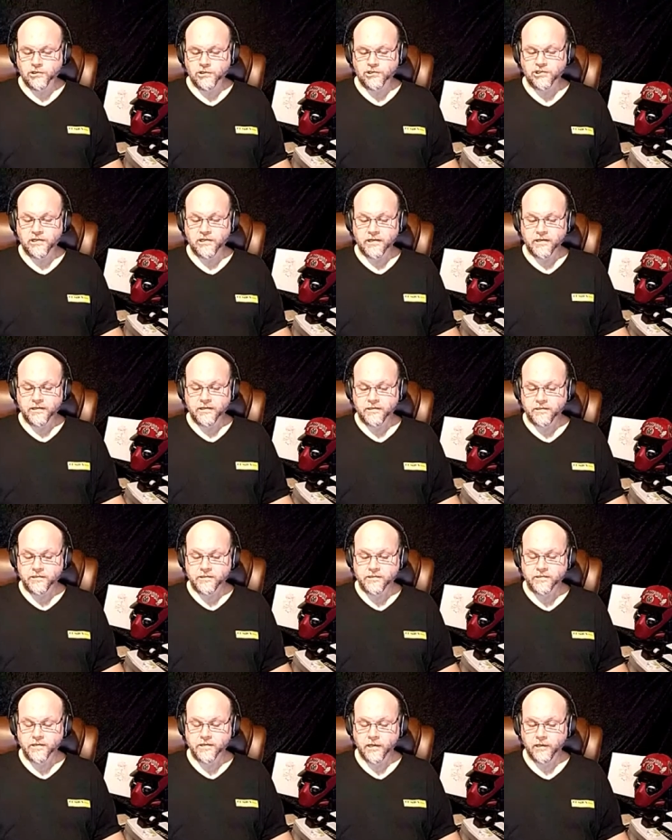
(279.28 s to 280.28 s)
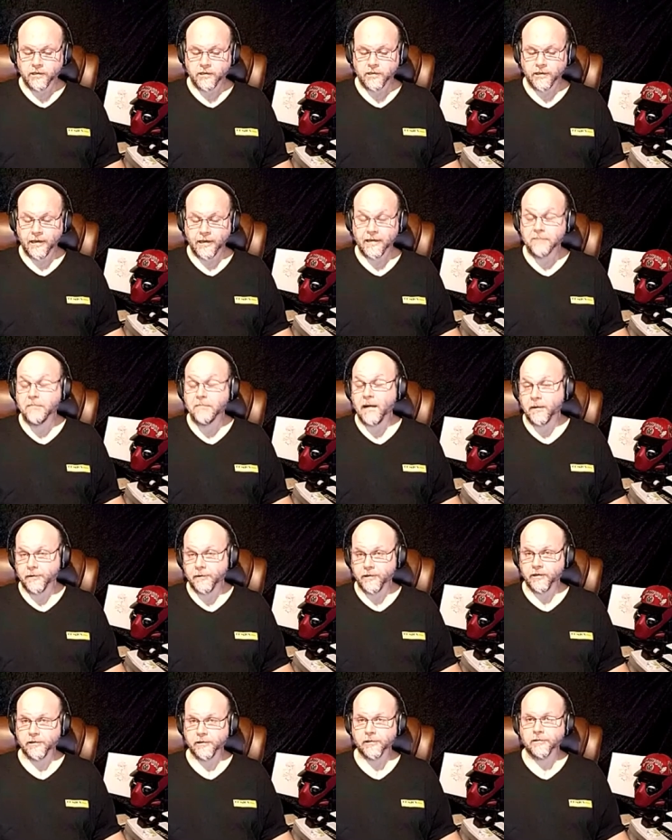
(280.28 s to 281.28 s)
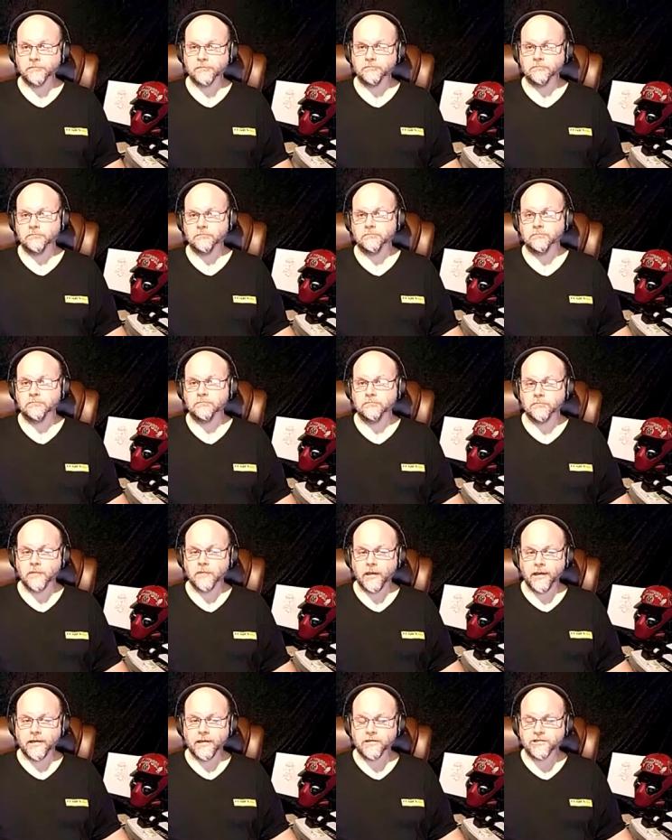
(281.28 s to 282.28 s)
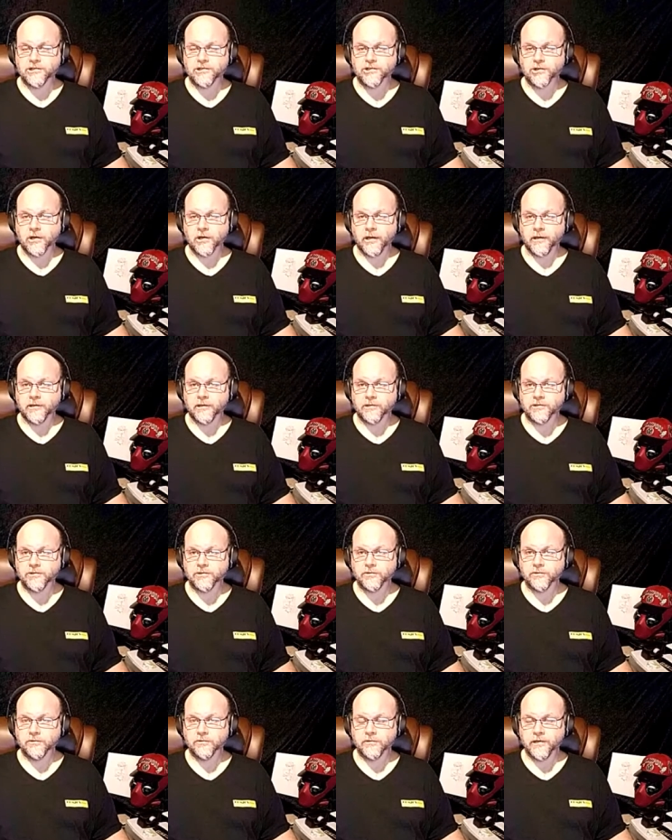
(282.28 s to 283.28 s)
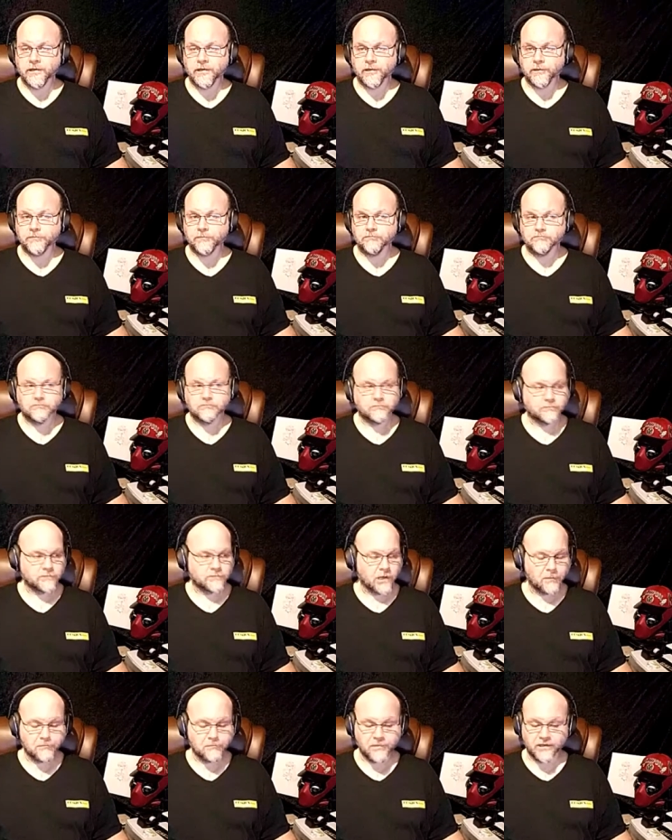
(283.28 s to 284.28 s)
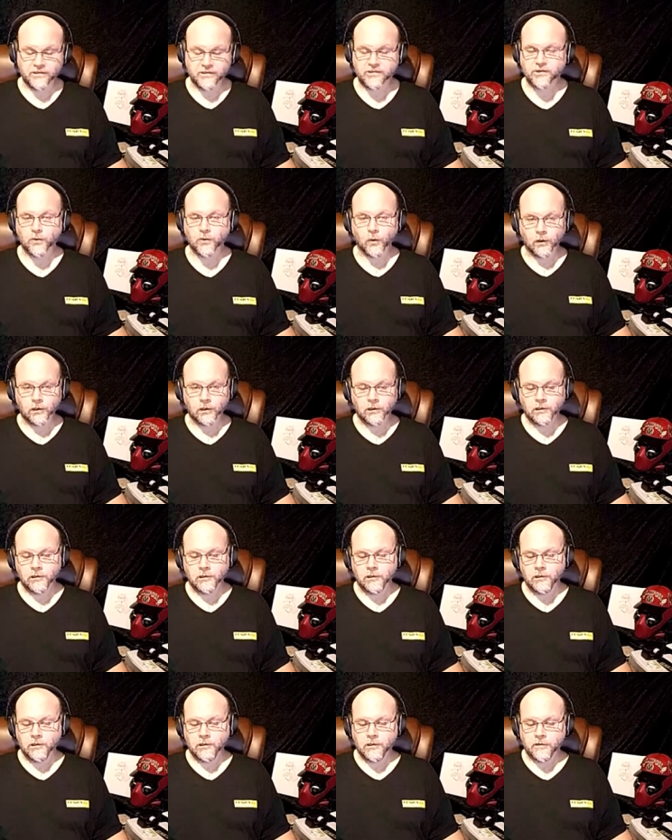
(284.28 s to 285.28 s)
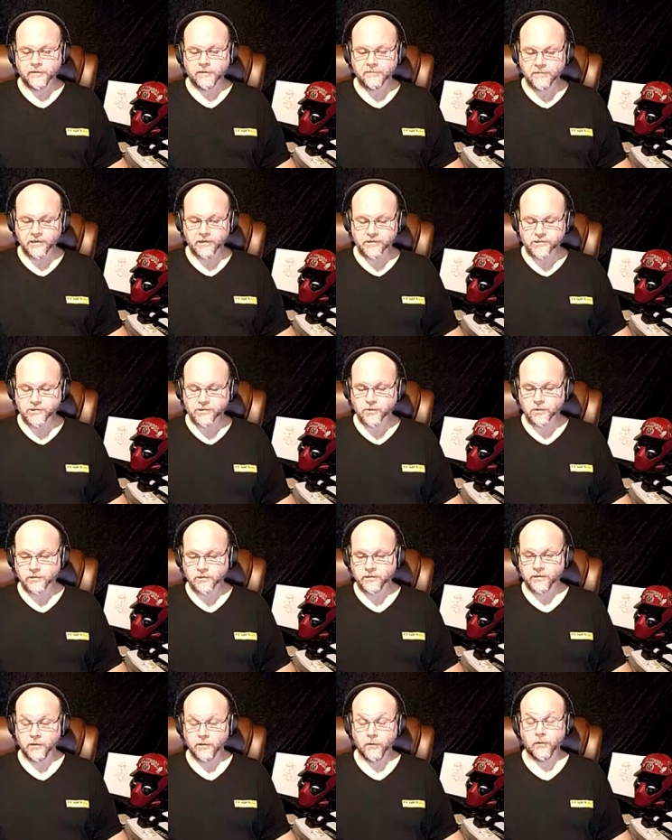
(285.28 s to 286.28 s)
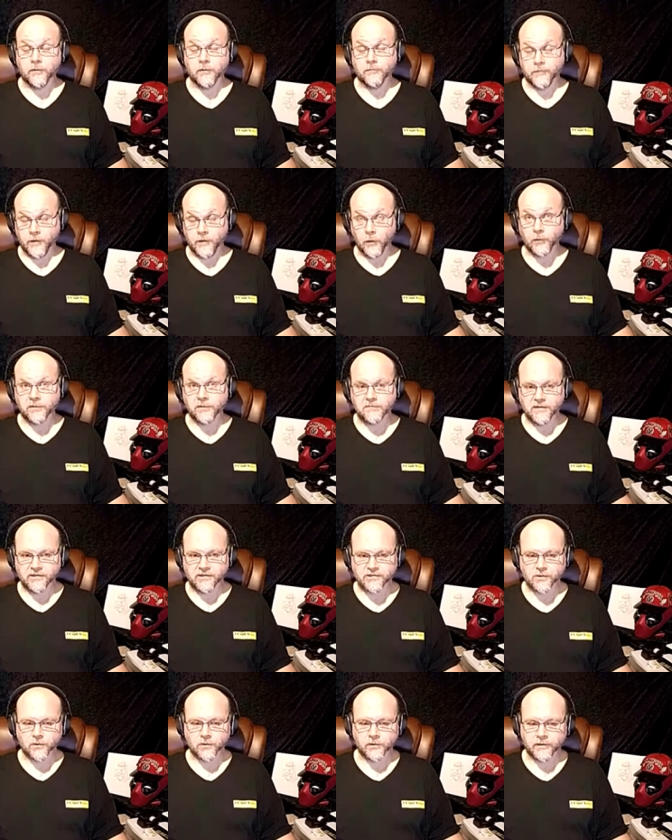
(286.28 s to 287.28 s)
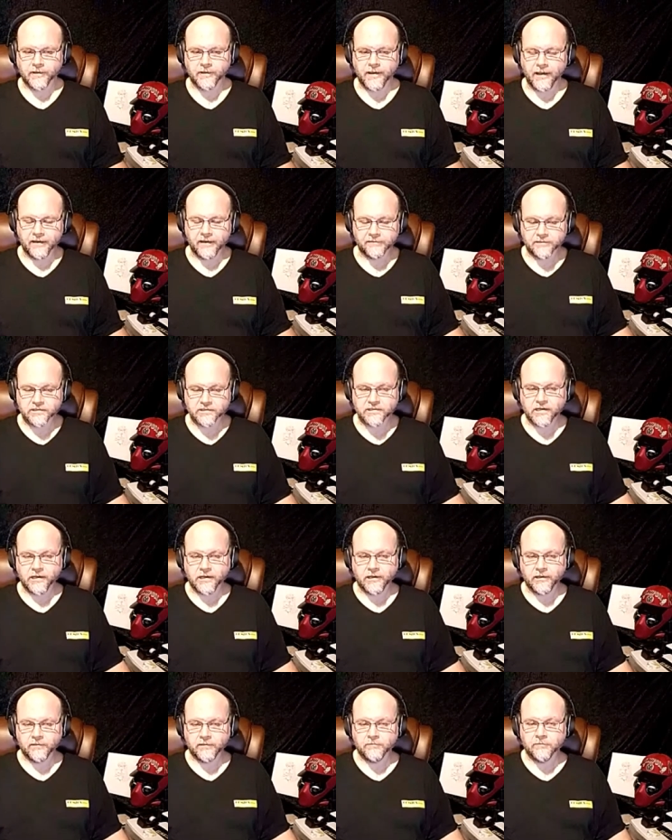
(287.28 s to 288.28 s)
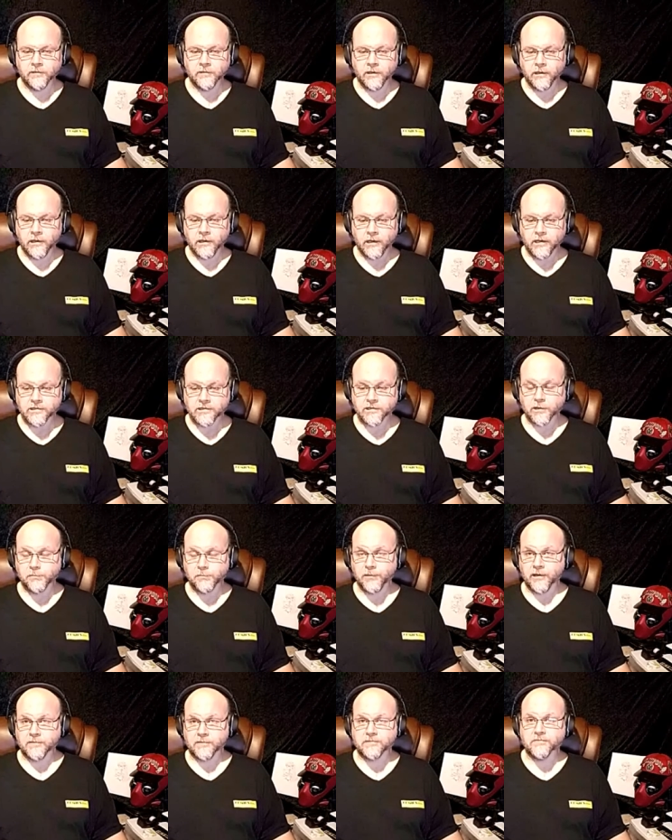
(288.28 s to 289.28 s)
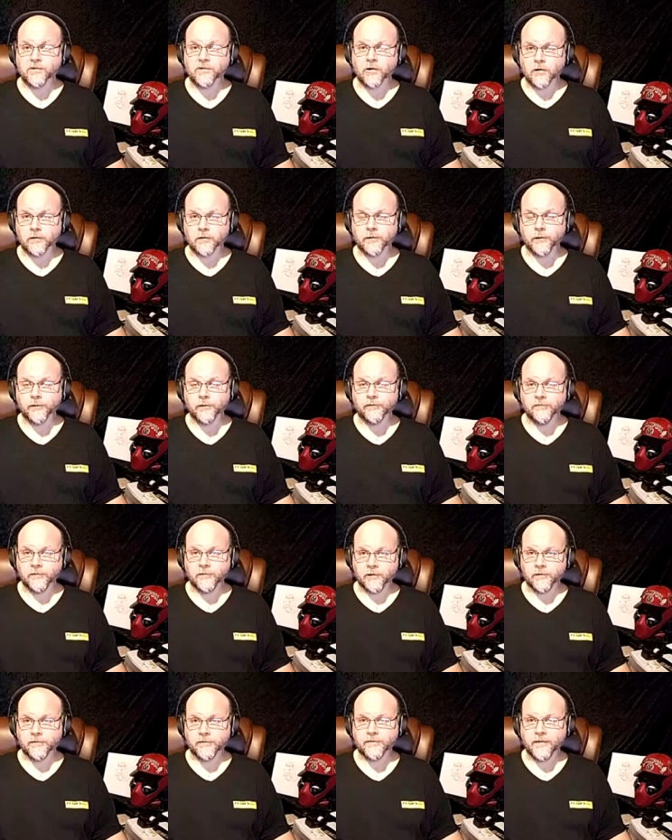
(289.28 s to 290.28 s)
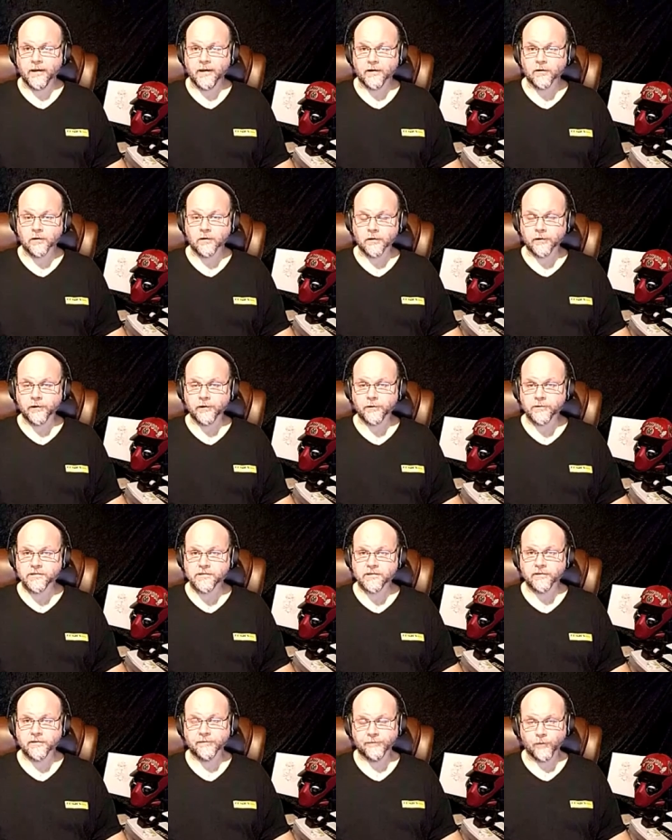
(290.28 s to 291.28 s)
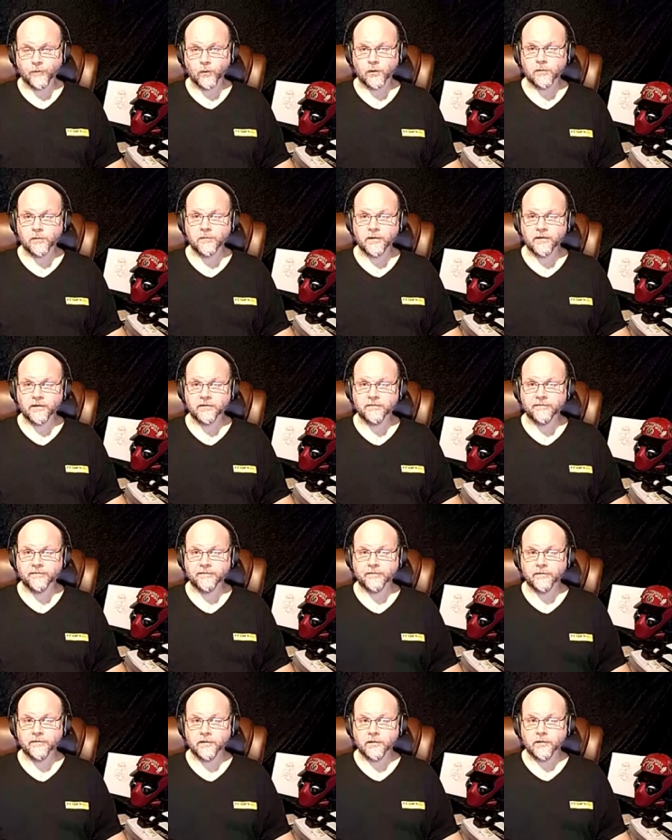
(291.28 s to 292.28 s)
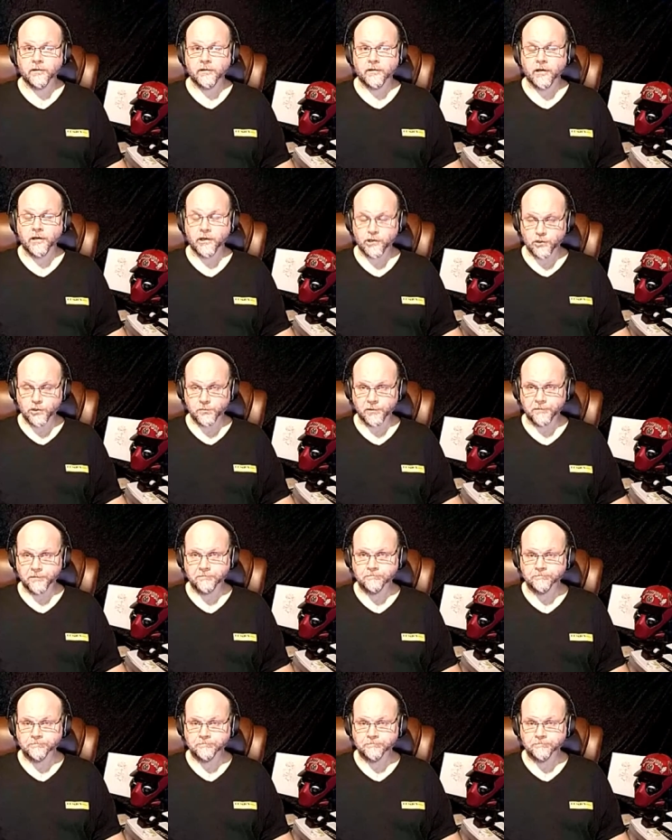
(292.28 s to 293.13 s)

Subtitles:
she is a bounty hunter, and she's trying to get a big score. The biggest score, or the only big score that they have at the time, is to go pick up some cargo from Earth. That cargo is in the form of a human.